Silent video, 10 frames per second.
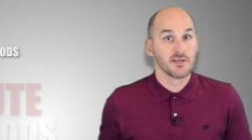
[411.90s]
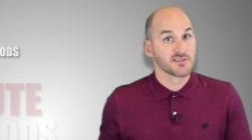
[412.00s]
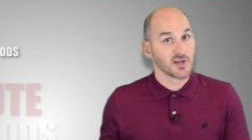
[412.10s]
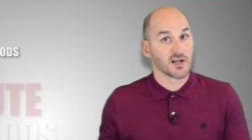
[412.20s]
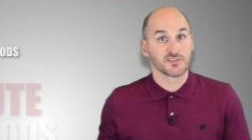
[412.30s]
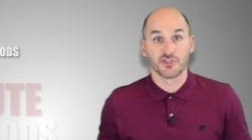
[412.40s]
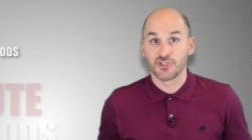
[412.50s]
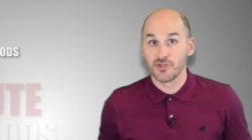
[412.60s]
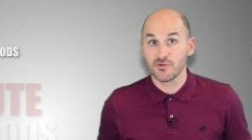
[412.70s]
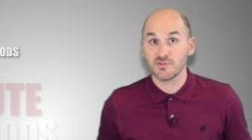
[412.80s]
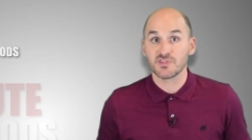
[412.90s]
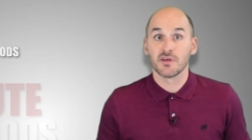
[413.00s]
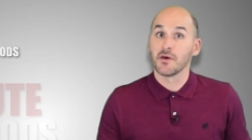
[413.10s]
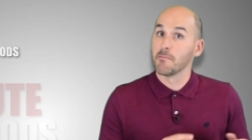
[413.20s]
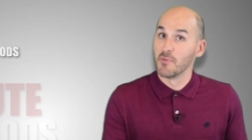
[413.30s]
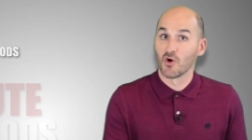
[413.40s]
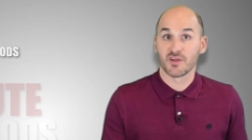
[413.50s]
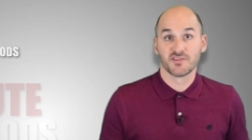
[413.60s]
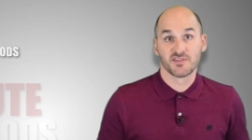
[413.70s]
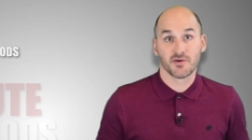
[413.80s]
Socks and shoes, milk
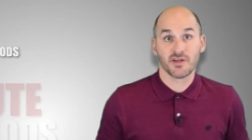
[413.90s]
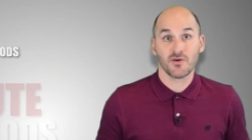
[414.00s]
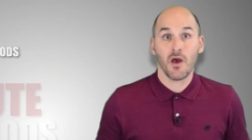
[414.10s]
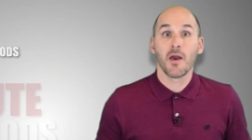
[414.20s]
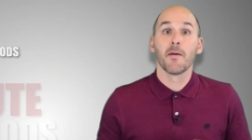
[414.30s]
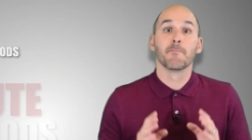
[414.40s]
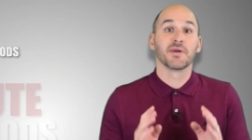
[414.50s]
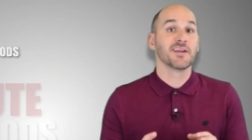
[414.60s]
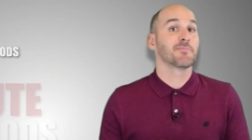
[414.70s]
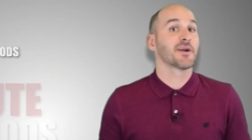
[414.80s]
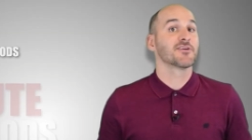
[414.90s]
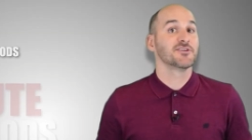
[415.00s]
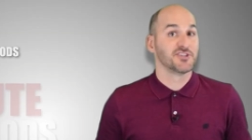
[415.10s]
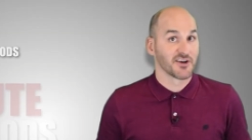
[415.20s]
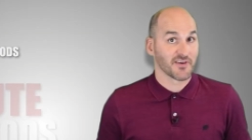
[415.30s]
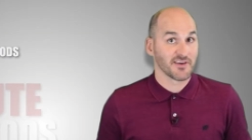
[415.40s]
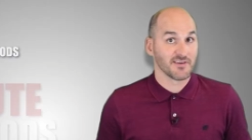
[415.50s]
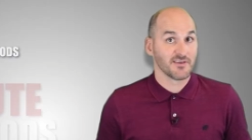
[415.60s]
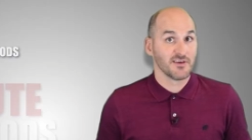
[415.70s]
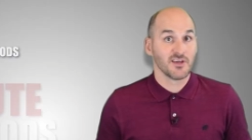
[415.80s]
and cereal, peanut butter and jelly.
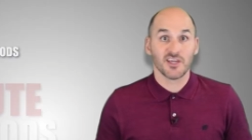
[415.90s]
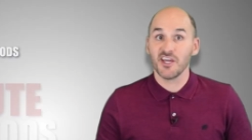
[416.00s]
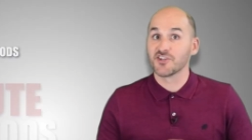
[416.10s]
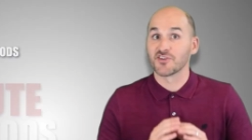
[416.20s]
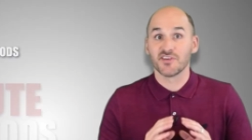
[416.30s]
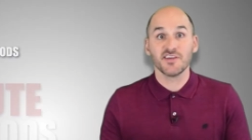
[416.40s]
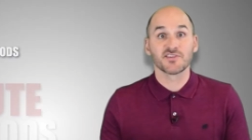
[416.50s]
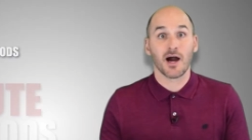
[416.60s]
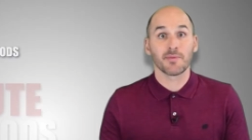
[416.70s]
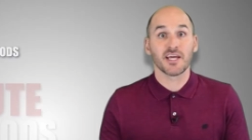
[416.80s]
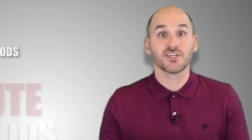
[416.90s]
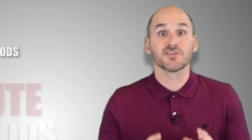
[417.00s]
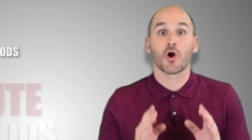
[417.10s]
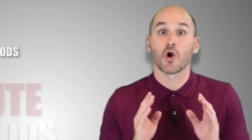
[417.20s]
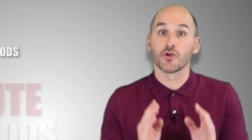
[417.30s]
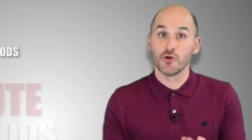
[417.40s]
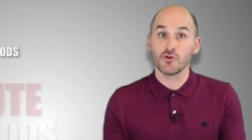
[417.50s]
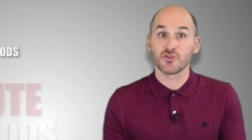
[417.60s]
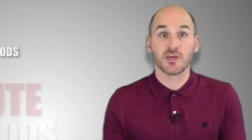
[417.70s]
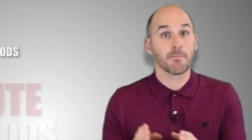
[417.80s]
Each of these combinations are
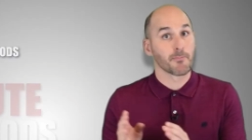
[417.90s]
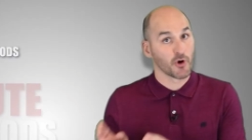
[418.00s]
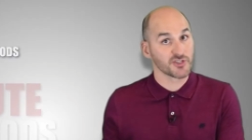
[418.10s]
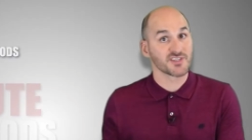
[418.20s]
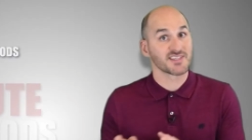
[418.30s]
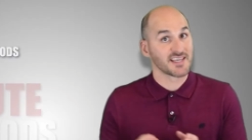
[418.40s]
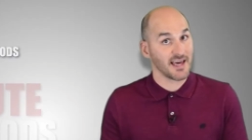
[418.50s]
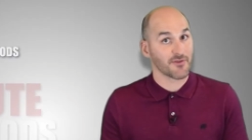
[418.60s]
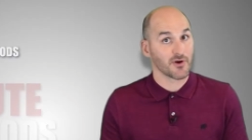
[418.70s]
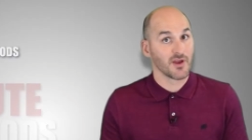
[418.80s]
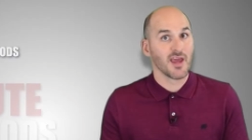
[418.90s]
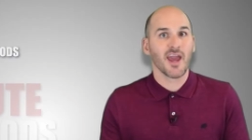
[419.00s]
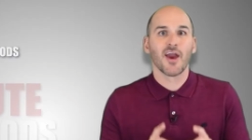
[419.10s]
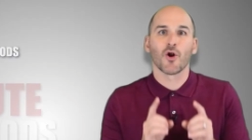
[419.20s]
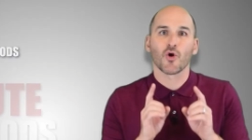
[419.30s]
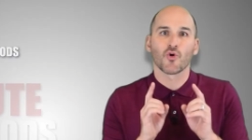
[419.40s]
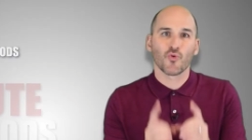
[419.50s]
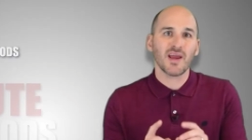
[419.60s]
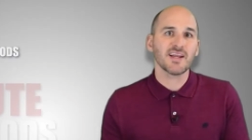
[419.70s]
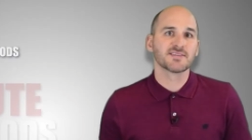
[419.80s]
usually purchased together and are
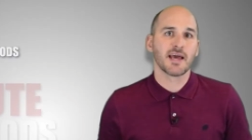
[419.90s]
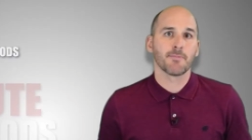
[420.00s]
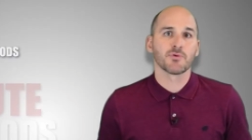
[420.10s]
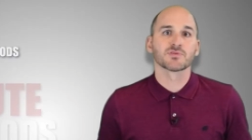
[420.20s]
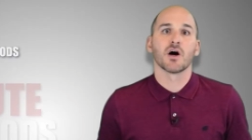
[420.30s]
great examples